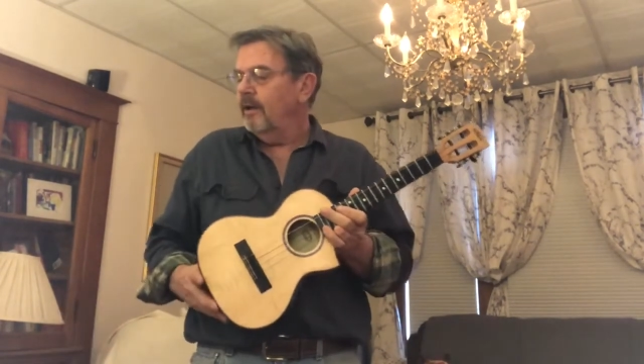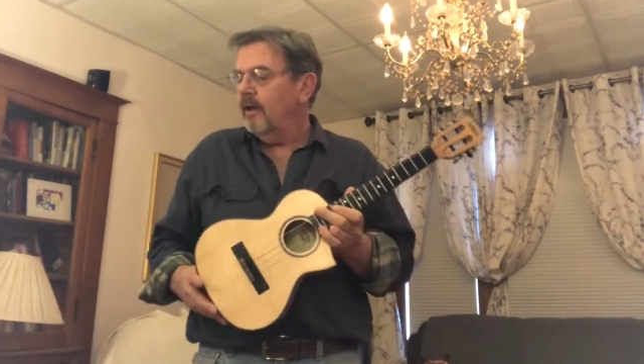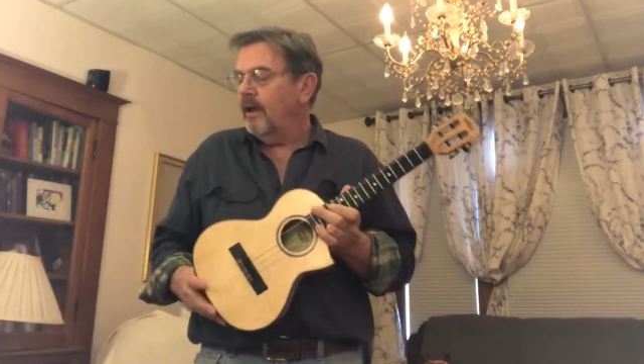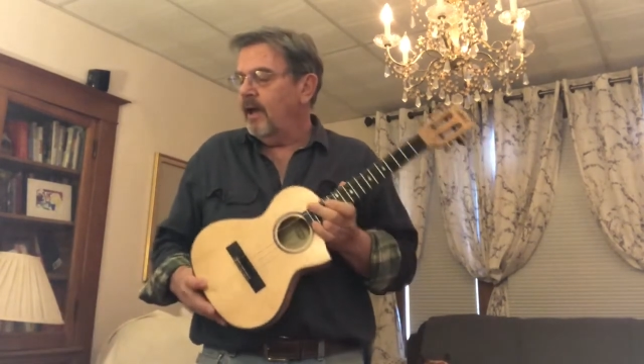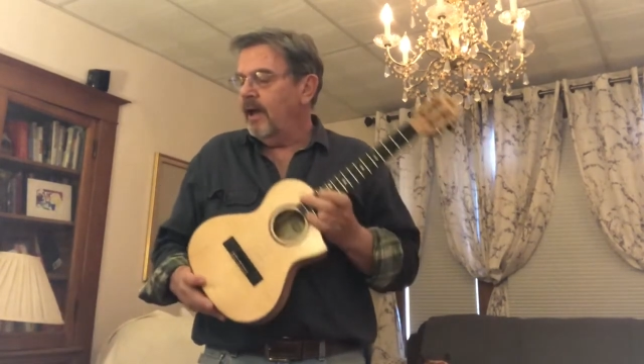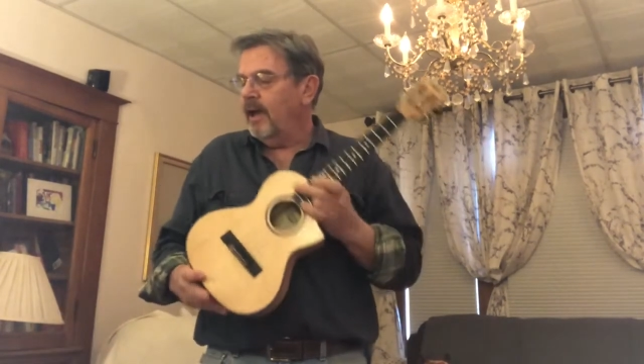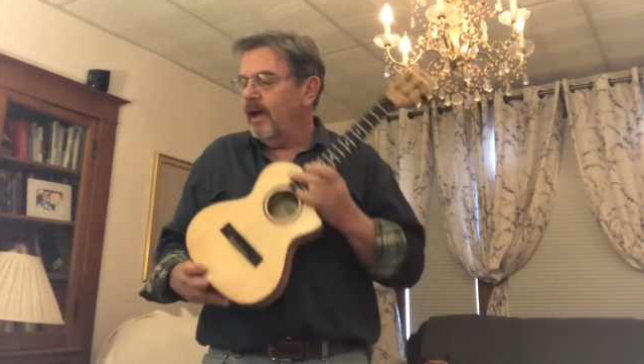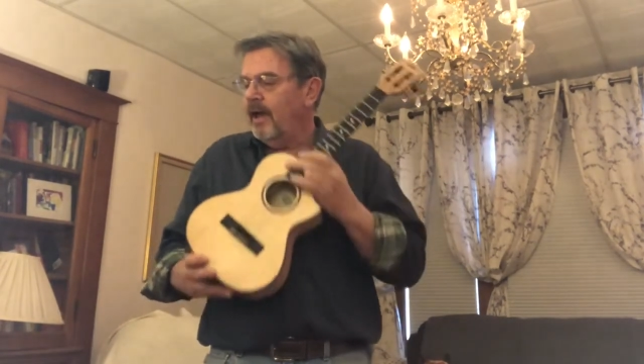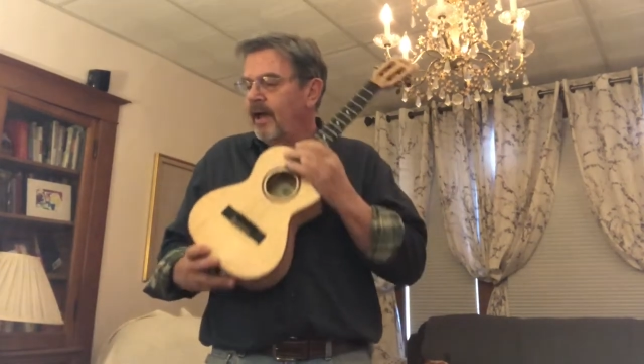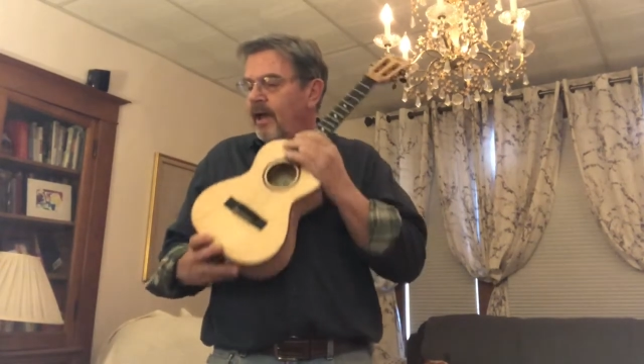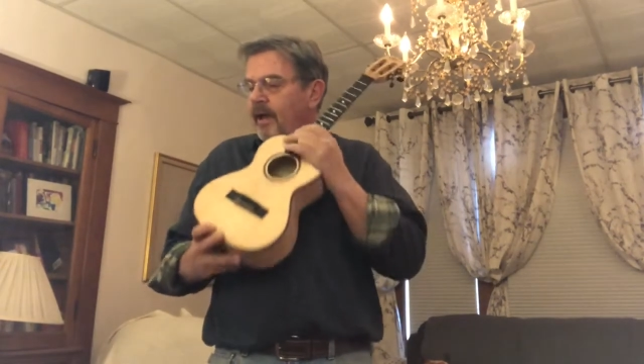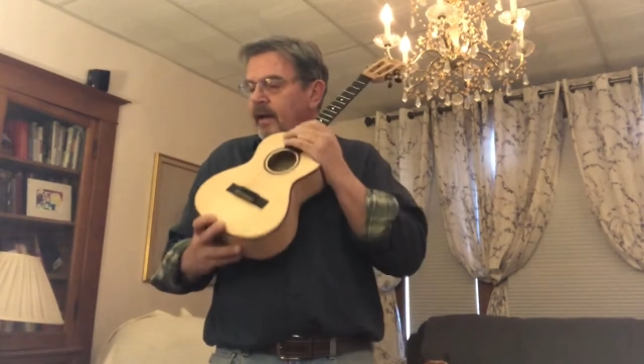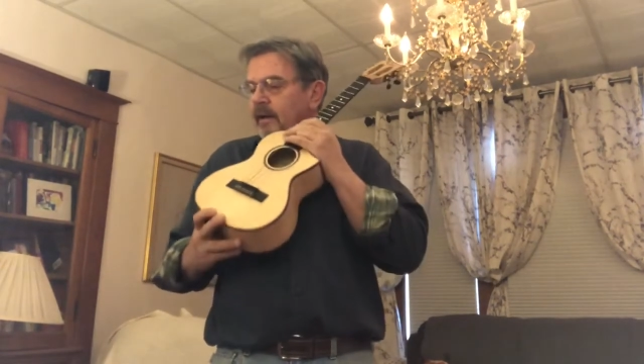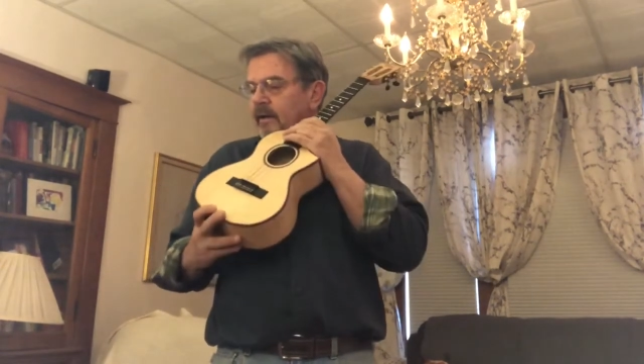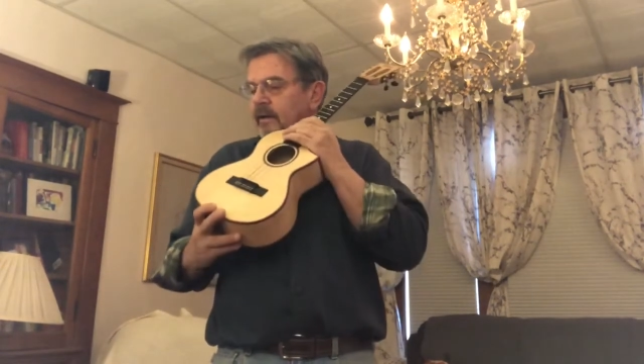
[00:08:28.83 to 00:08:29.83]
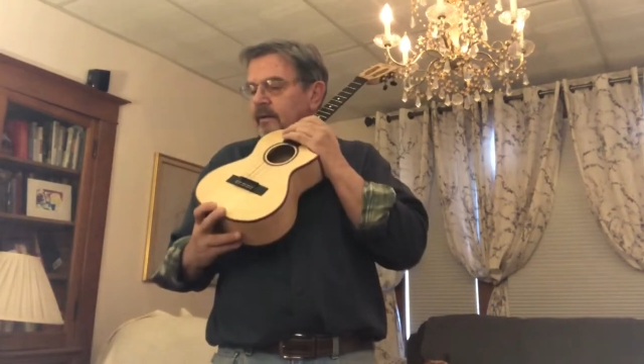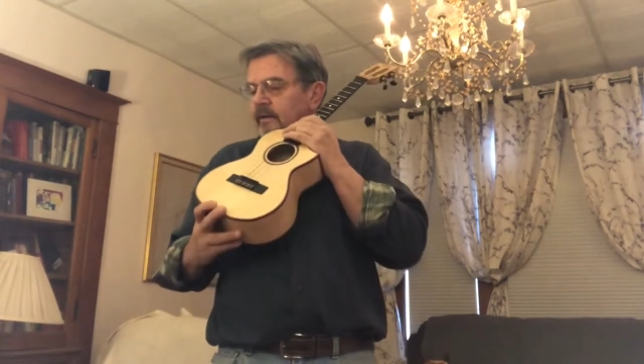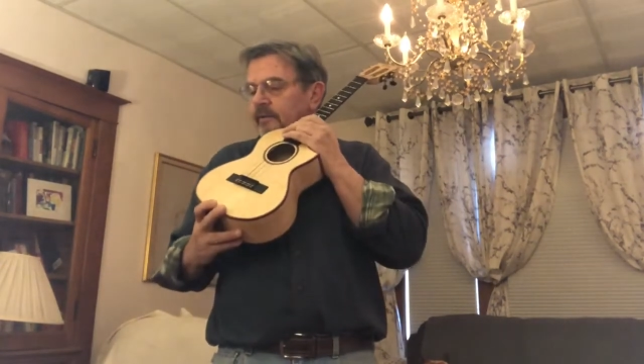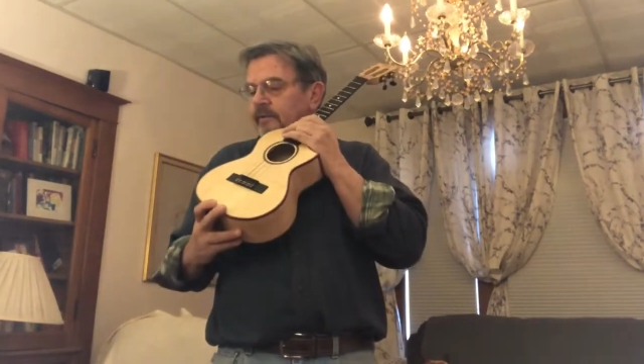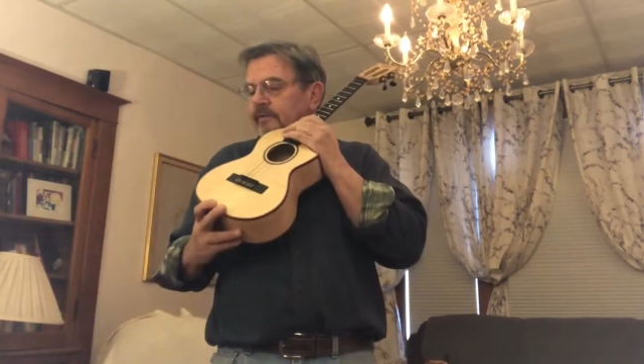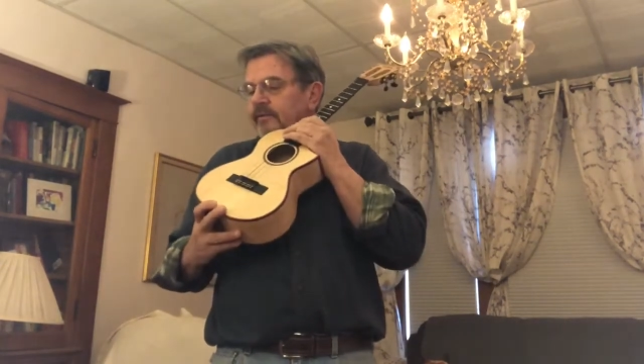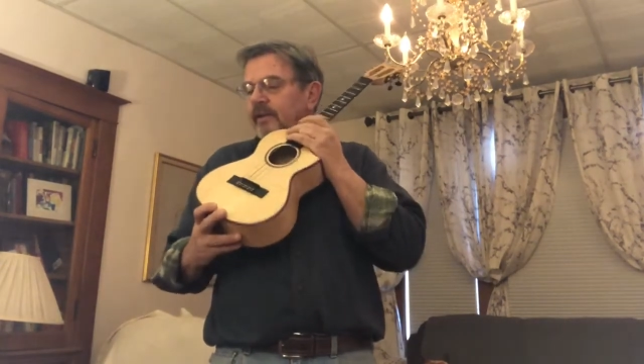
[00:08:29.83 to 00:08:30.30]
I
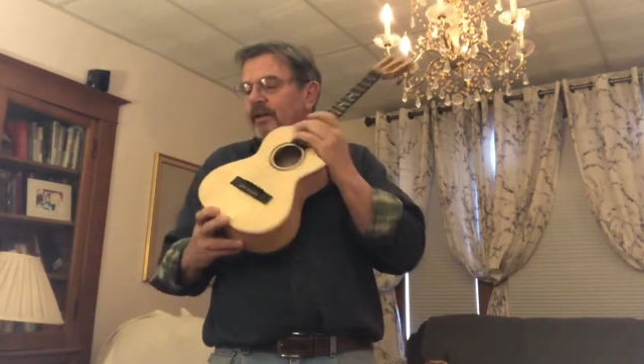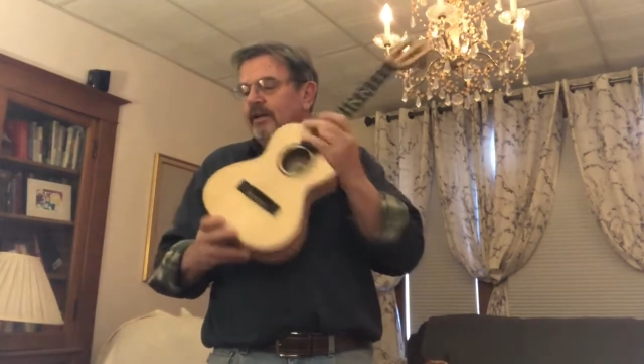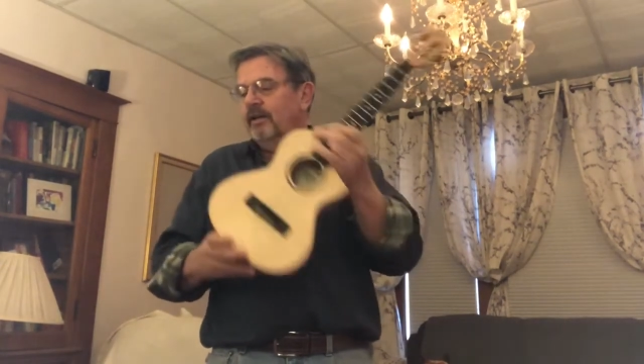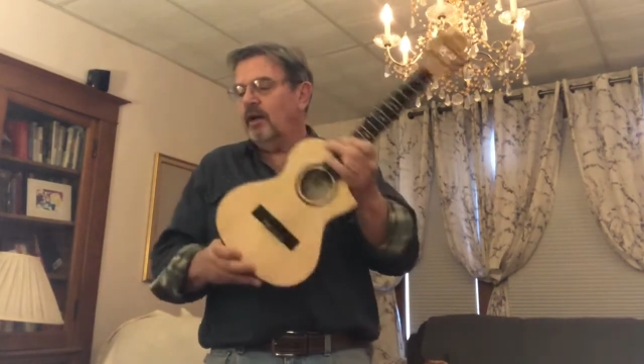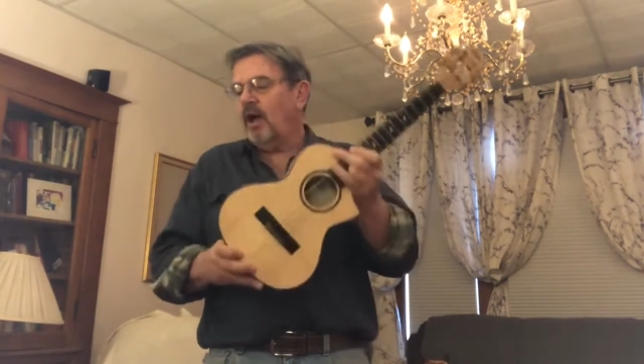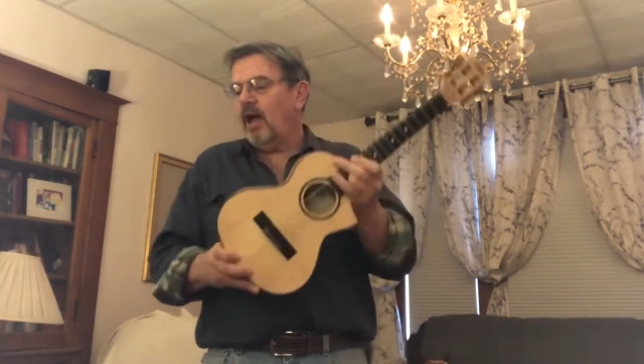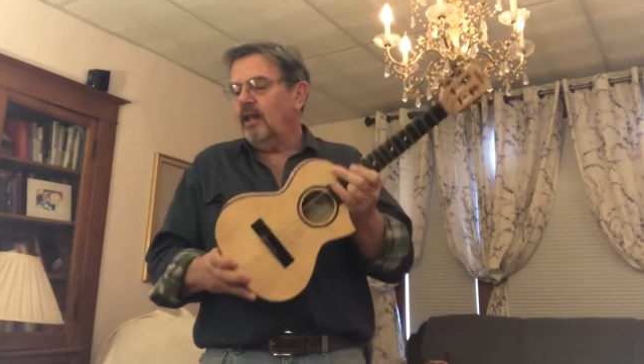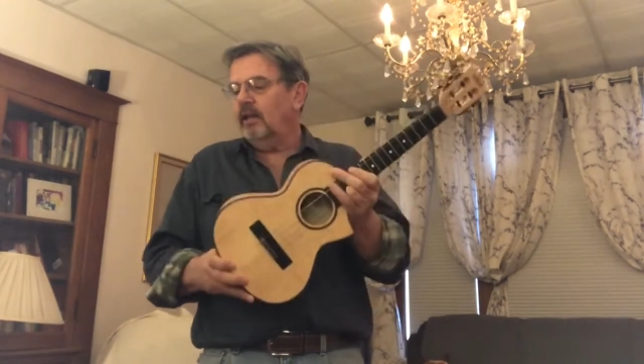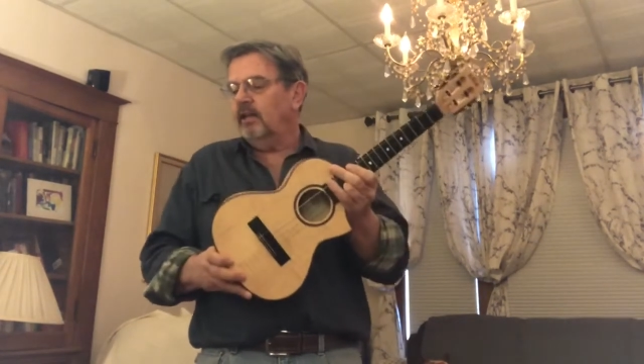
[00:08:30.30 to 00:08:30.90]
have Call